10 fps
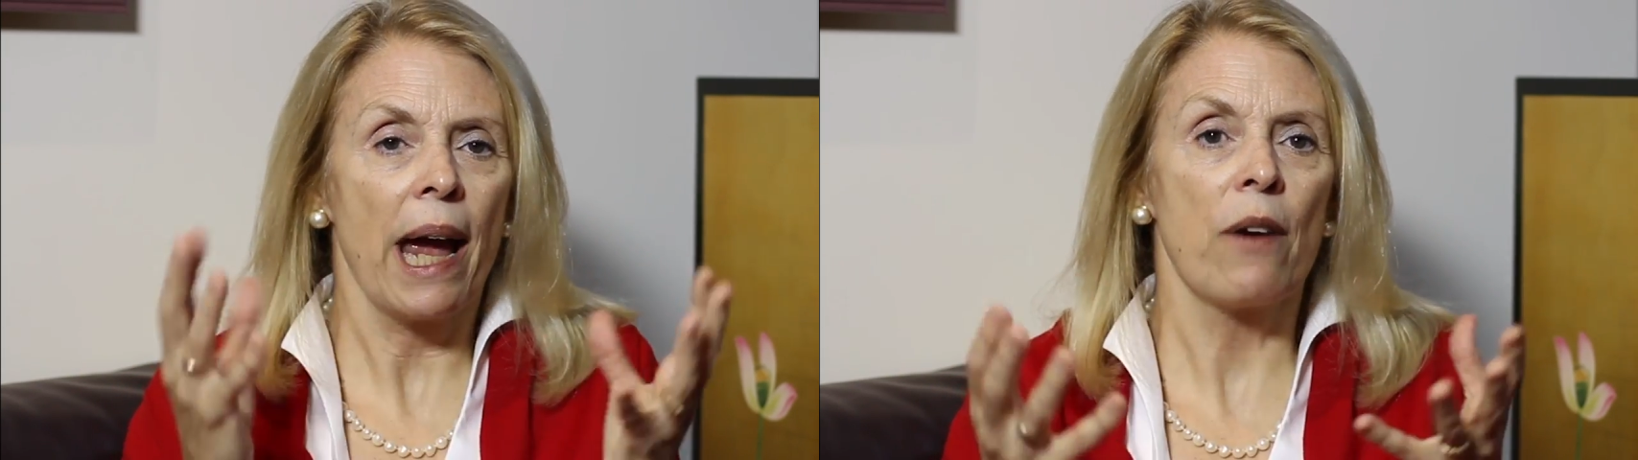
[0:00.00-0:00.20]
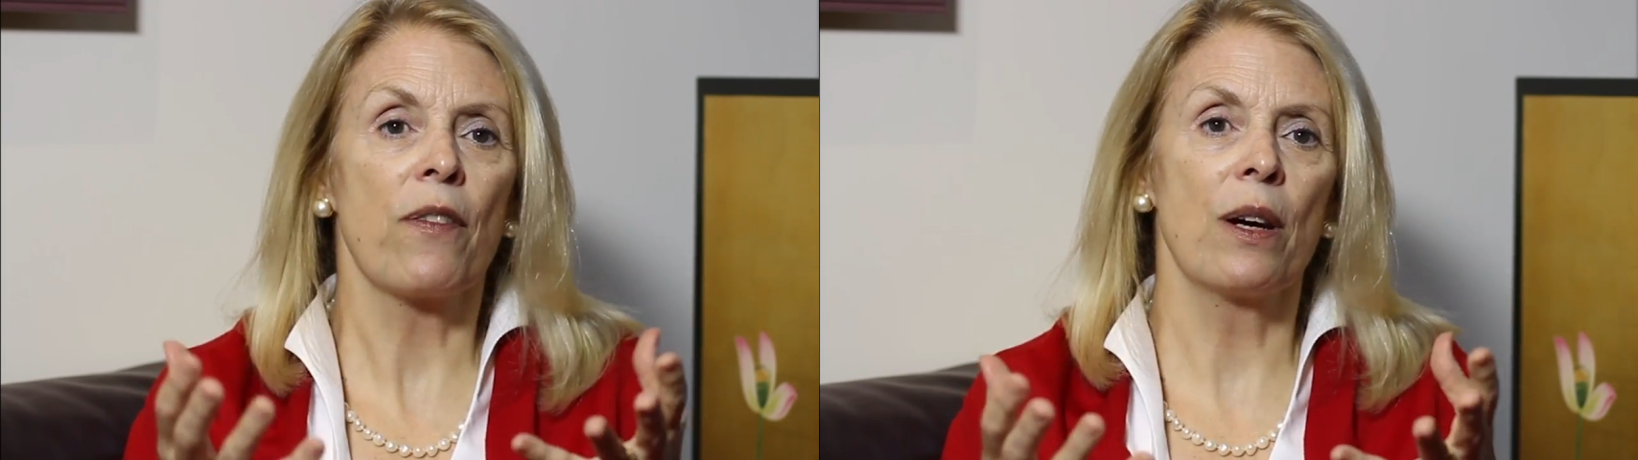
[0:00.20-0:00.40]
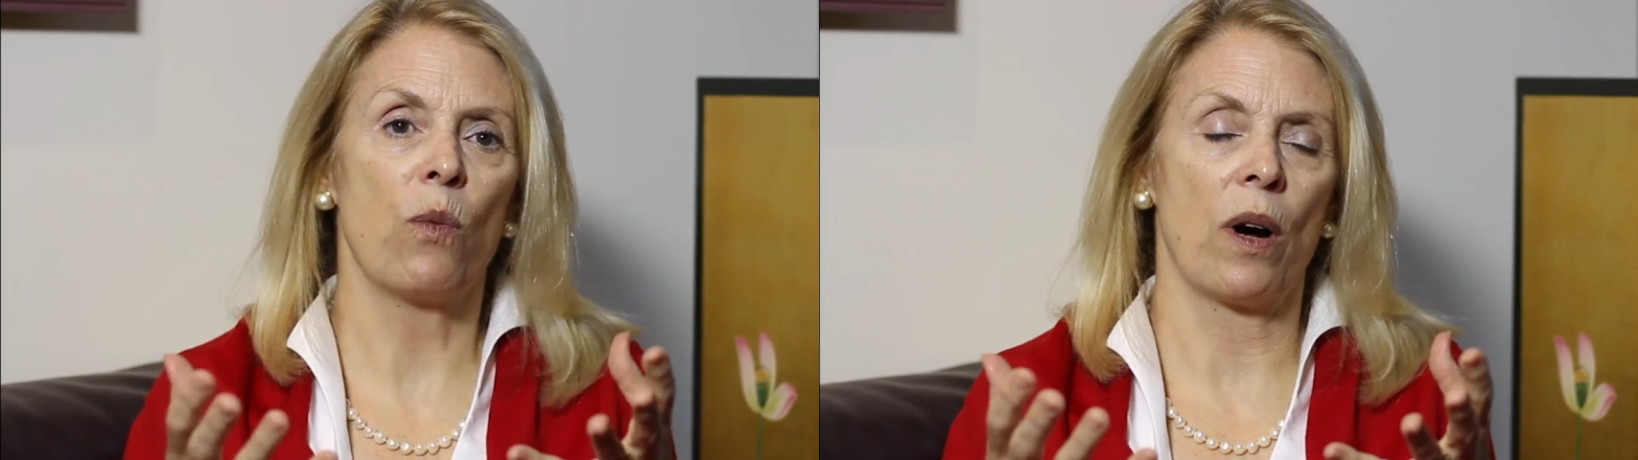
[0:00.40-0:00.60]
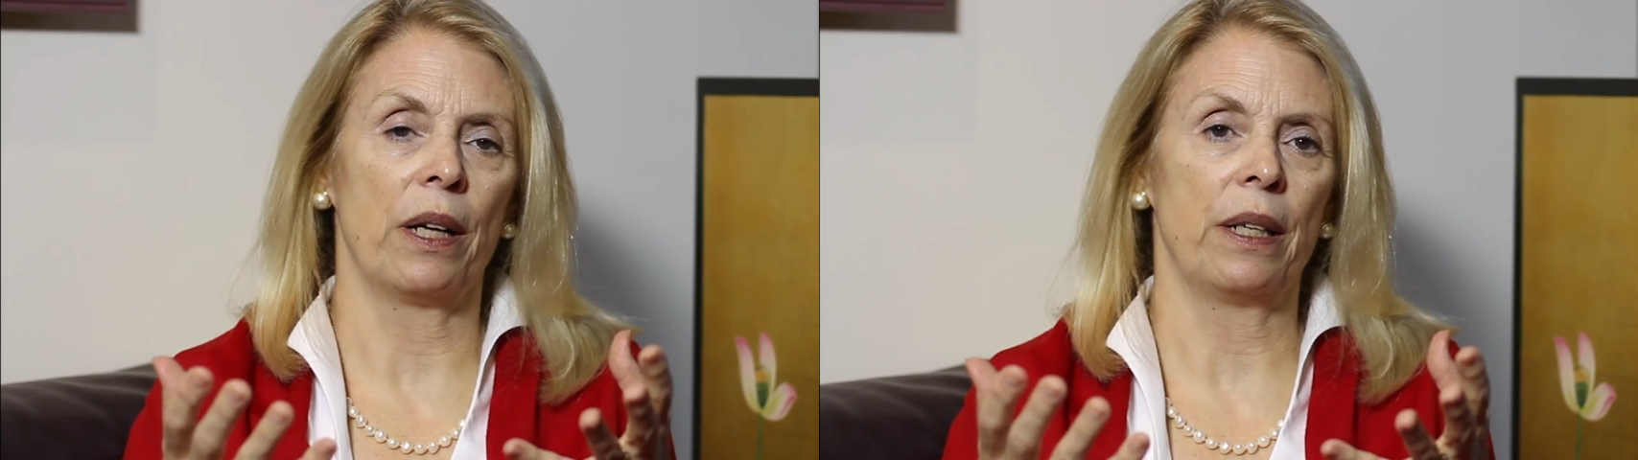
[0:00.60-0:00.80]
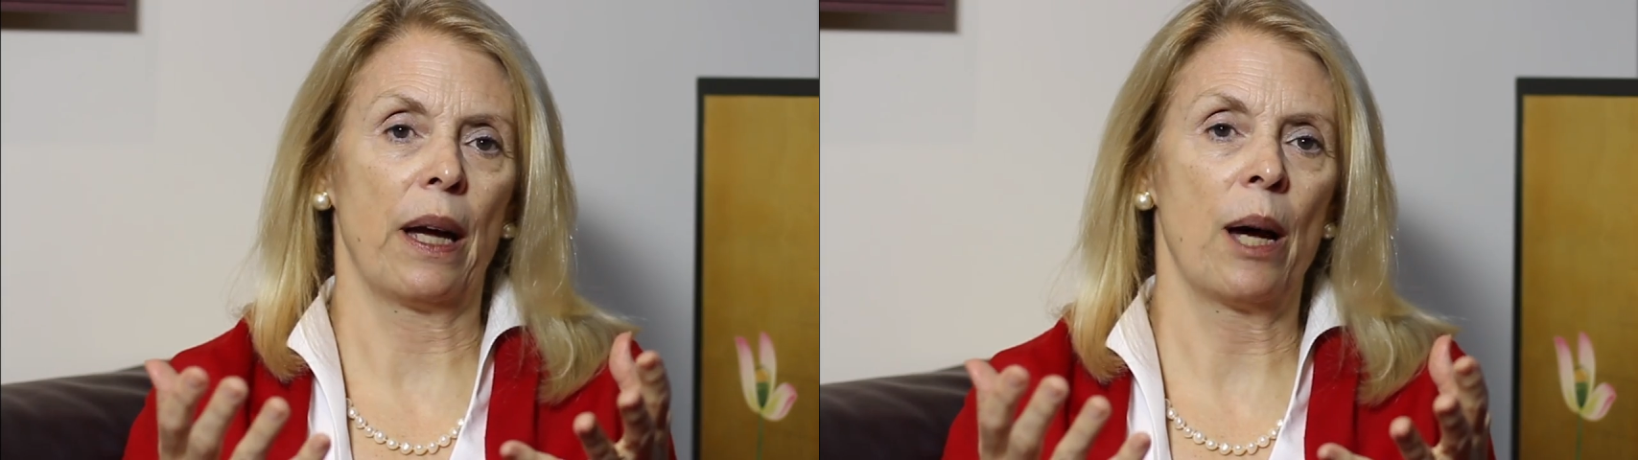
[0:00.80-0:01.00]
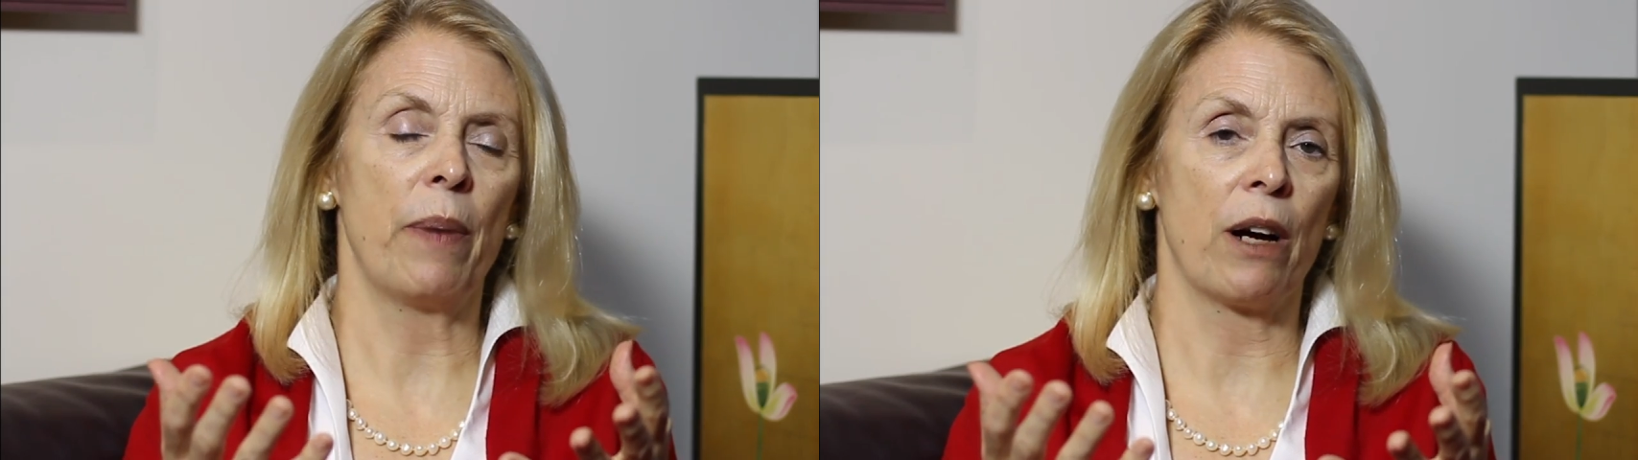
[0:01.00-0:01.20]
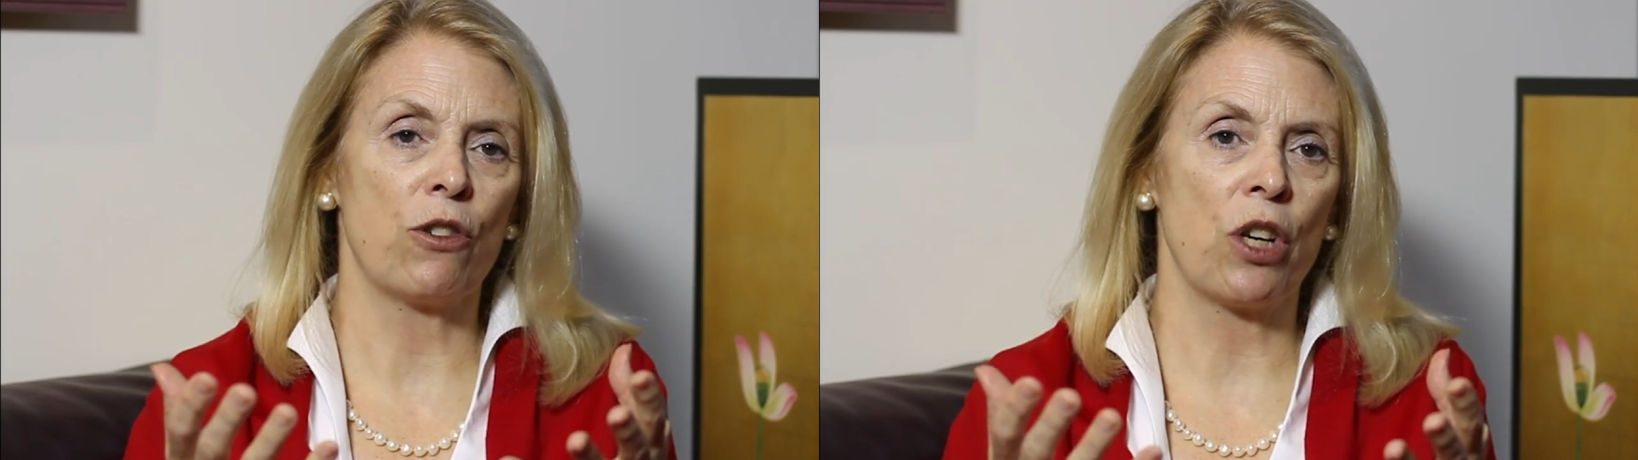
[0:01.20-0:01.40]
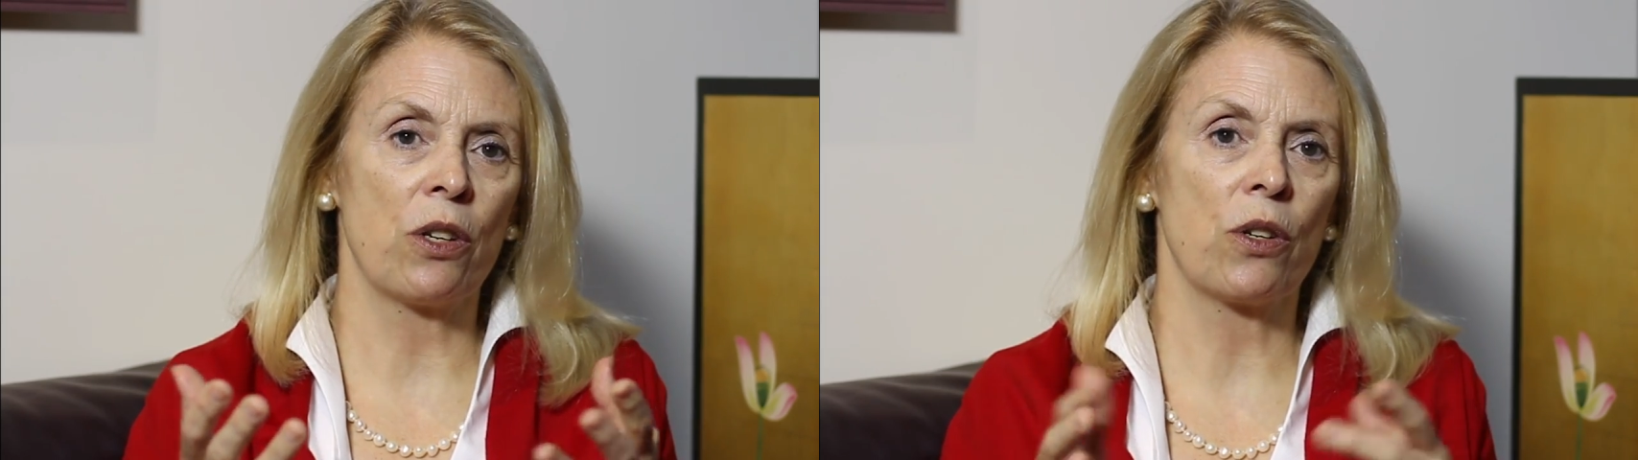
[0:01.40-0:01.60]
everyone
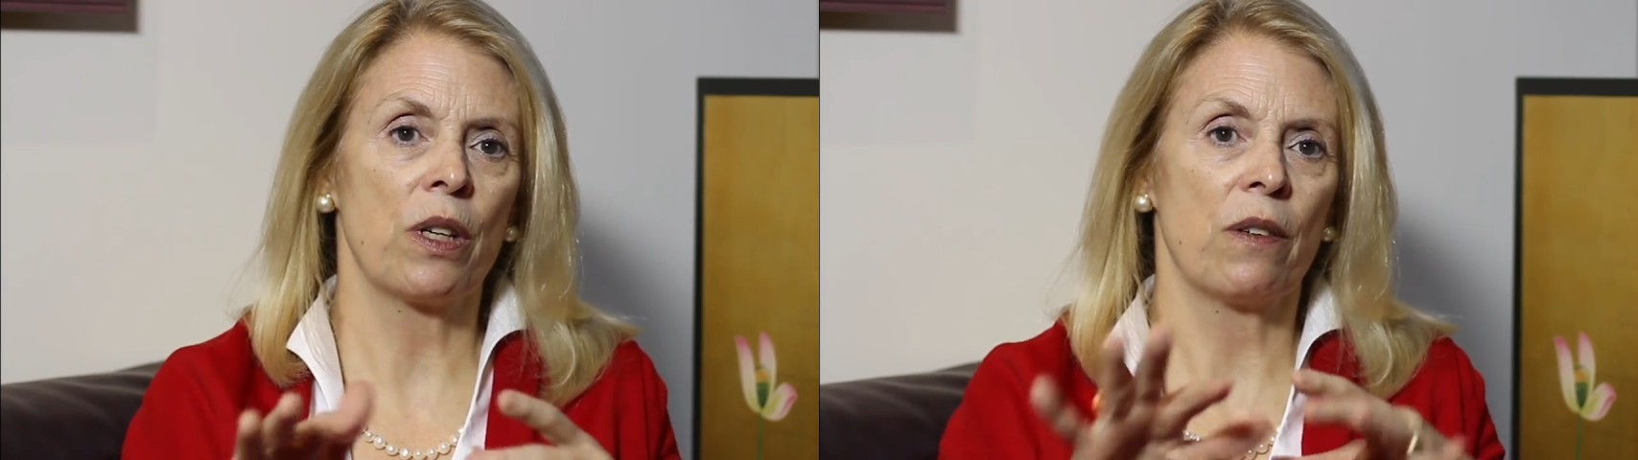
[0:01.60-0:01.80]
about gendered